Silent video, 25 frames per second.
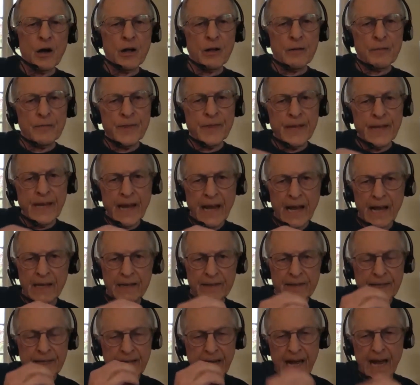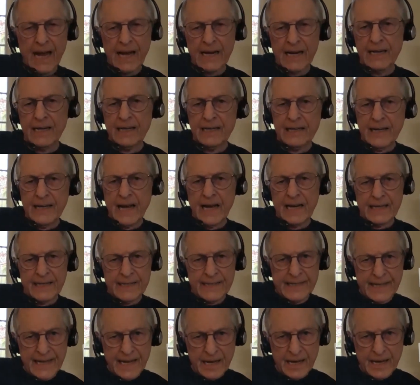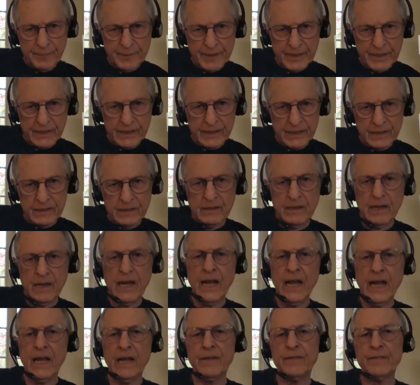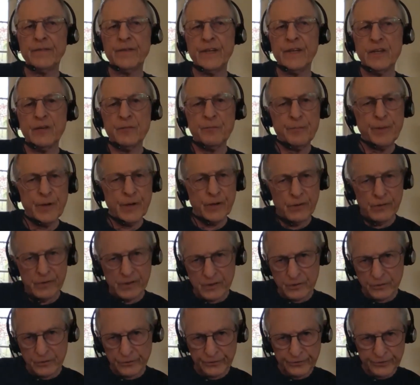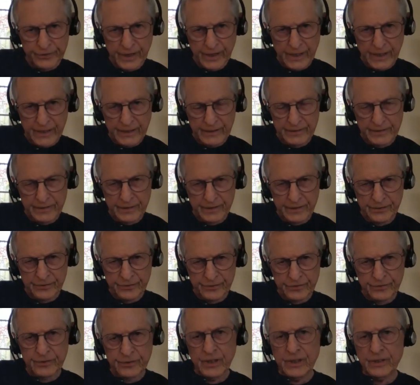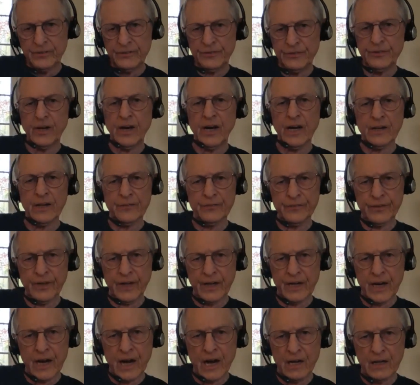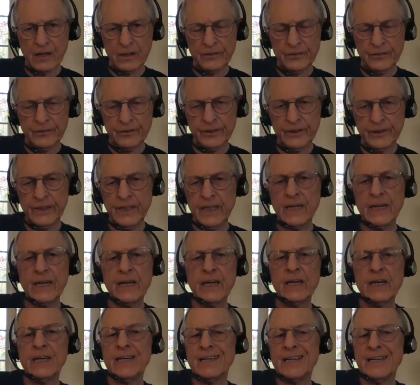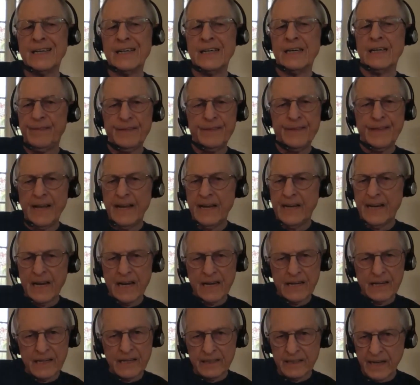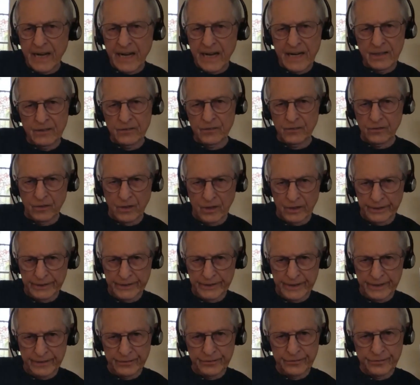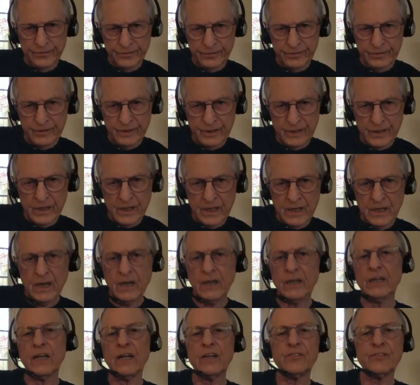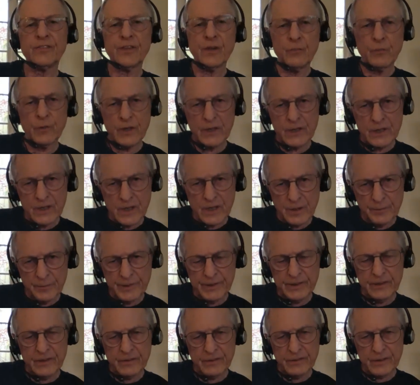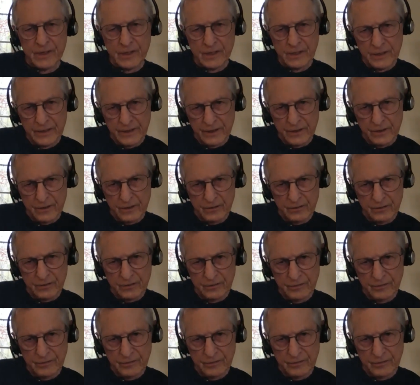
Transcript: The, the ac- academic and the empirical scientists side of psychology, they can't get a handle on this unless they want to come into the clinical